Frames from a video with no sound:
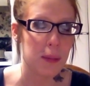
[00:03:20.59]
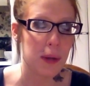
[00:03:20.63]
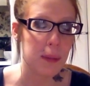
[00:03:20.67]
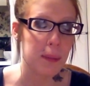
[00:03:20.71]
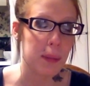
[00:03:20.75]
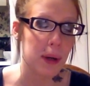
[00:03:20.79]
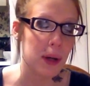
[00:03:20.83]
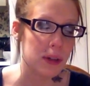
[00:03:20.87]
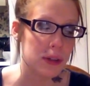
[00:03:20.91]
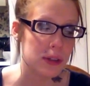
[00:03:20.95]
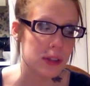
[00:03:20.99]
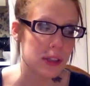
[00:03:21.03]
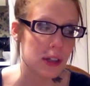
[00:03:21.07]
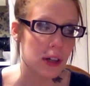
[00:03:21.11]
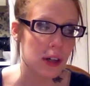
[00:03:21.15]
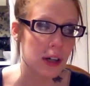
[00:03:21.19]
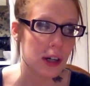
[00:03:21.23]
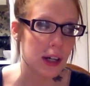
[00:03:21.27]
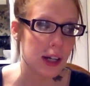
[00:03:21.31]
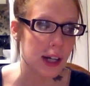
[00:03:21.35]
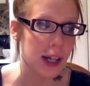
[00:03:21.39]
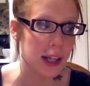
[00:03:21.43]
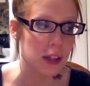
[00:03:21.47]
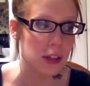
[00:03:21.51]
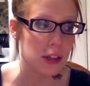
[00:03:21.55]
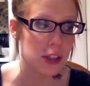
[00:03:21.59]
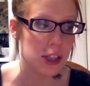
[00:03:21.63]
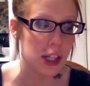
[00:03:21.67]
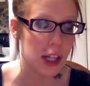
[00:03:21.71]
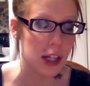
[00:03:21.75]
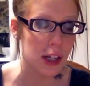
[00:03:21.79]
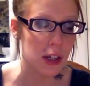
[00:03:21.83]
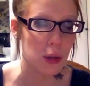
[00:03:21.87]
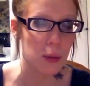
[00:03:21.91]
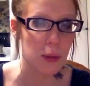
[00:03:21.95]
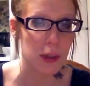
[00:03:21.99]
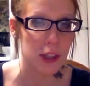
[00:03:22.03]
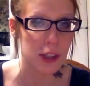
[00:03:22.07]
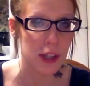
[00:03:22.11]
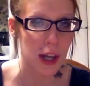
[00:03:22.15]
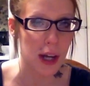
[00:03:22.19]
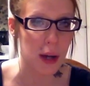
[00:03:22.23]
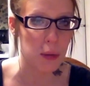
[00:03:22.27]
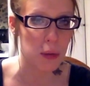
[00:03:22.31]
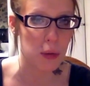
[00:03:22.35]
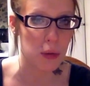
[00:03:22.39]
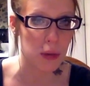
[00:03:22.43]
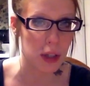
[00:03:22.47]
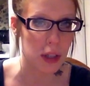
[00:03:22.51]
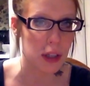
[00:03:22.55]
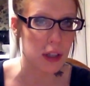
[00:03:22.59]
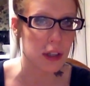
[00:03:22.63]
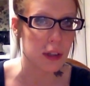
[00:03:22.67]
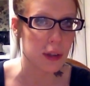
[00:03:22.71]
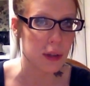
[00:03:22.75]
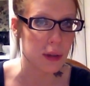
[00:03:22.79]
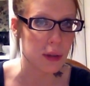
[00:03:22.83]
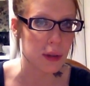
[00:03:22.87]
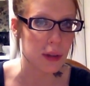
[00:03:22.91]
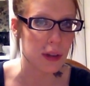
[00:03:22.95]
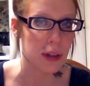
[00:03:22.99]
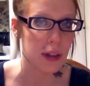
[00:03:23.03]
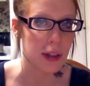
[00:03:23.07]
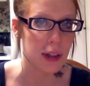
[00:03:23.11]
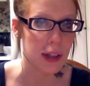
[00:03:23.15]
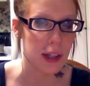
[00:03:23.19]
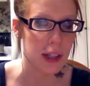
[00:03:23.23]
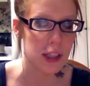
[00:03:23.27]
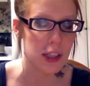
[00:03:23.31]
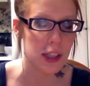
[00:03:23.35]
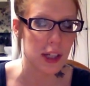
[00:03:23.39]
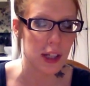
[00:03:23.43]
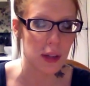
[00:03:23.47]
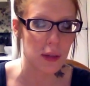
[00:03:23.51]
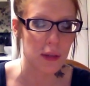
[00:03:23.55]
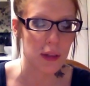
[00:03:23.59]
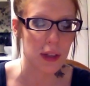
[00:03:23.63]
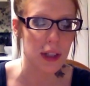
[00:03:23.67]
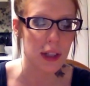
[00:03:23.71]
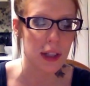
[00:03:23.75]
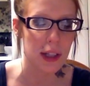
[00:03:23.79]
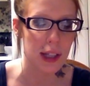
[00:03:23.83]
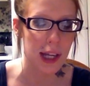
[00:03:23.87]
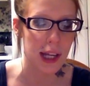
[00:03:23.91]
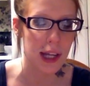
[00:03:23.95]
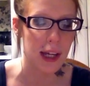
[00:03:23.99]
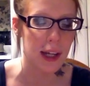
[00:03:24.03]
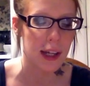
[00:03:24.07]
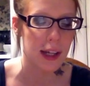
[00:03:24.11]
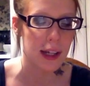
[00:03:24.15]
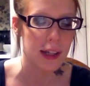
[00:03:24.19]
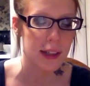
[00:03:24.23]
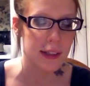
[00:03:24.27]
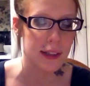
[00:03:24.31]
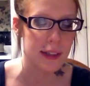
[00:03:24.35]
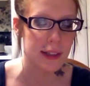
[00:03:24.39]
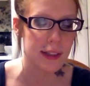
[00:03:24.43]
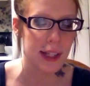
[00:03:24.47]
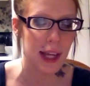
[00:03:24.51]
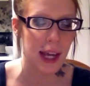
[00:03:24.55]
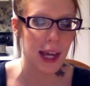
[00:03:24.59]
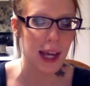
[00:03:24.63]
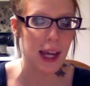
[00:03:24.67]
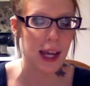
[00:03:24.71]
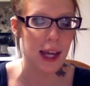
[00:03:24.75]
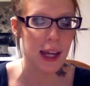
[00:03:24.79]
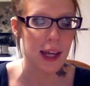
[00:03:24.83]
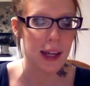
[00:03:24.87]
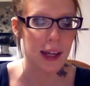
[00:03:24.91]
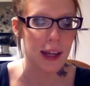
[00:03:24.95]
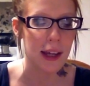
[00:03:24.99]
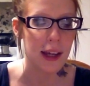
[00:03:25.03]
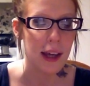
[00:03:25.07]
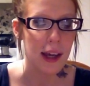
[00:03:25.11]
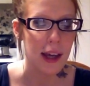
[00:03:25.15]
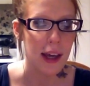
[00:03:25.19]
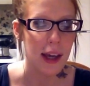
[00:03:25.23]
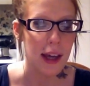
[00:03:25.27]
but posted on another channel, which I will include the channel in the link, saying